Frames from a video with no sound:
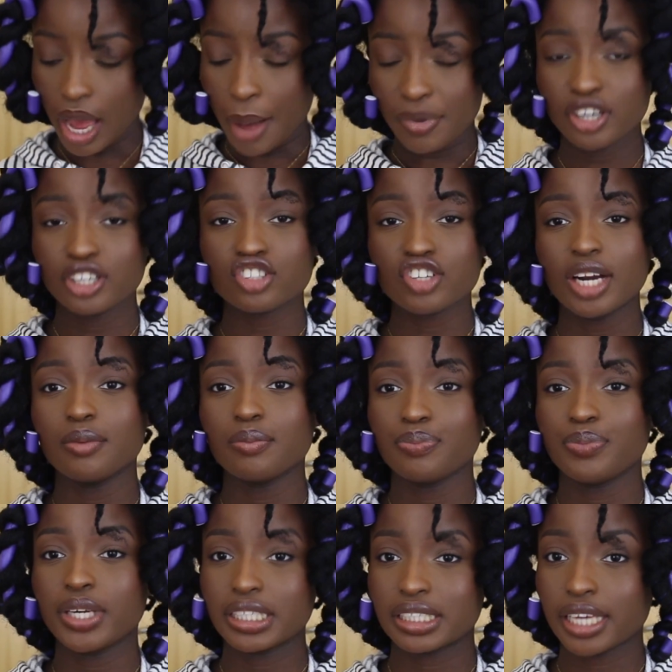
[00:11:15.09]
to try and
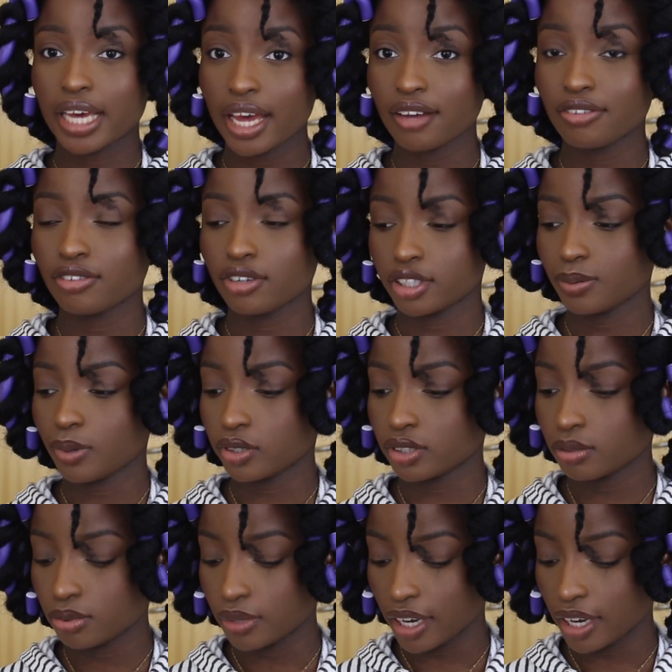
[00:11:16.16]
be as careful as possible.